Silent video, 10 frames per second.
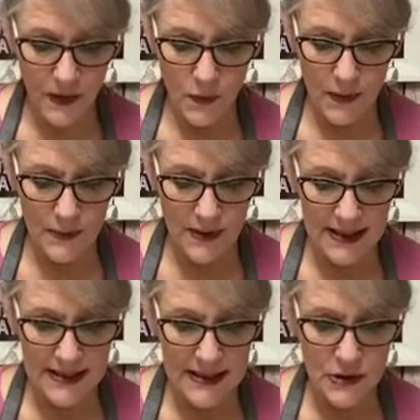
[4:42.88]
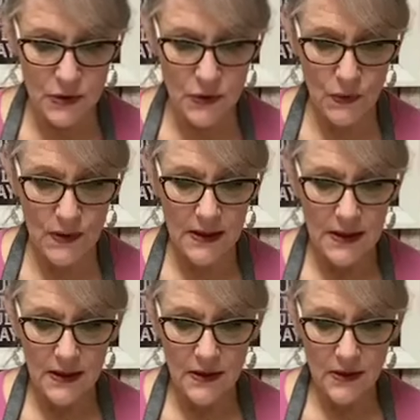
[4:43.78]
we want it to,
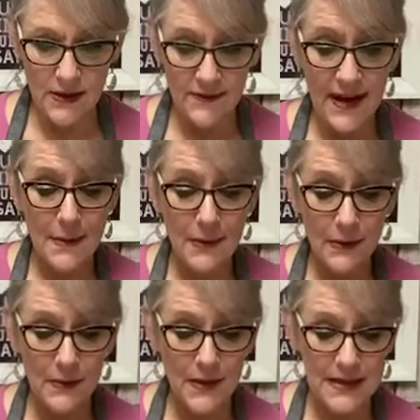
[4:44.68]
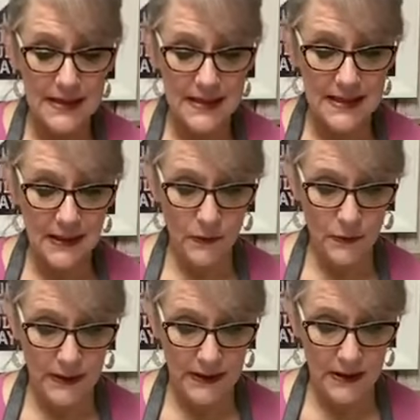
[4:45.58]
or on fabric, we want it to stick
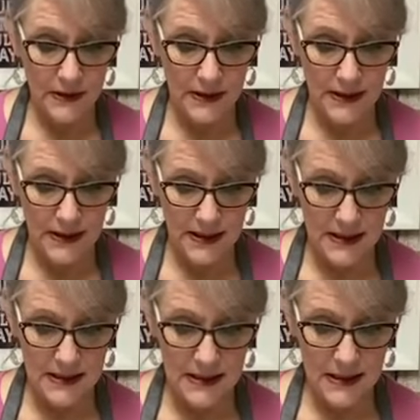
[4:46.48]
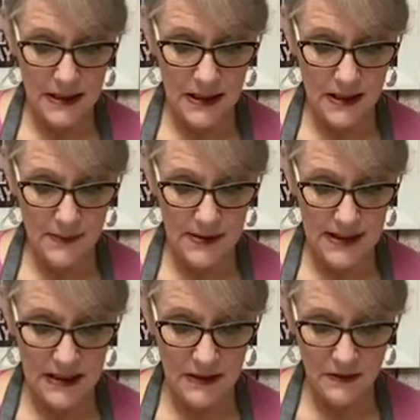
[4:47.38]
really good. And it's going to come
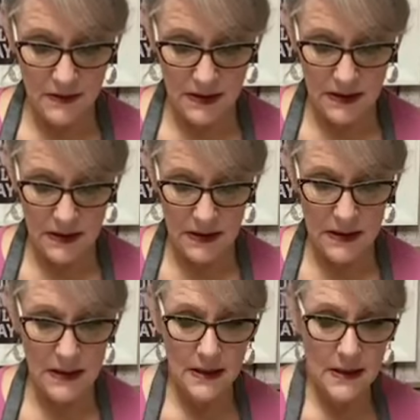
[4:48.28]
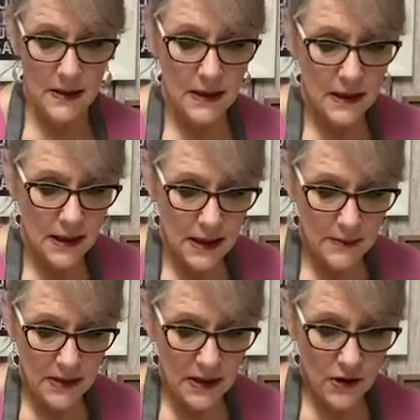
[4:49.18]
down. I'm
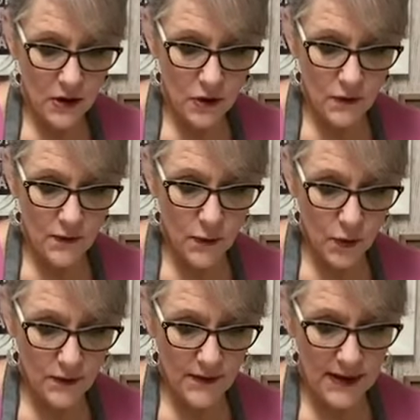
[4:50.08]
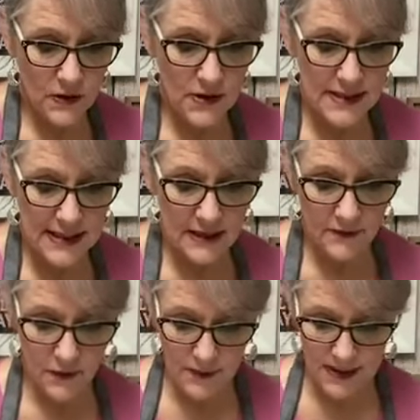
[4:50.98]
going to go 4 fingers down
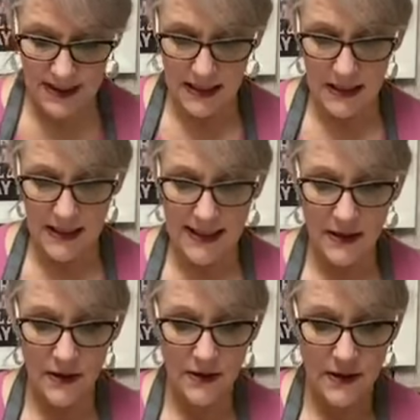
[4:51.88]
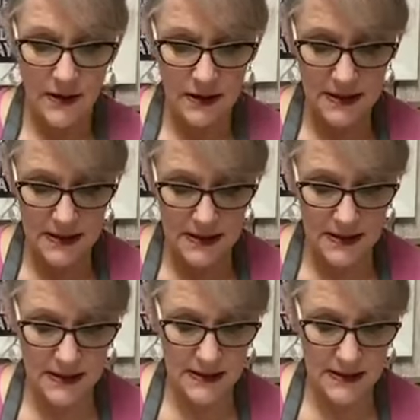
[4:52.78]
from the neckline on this.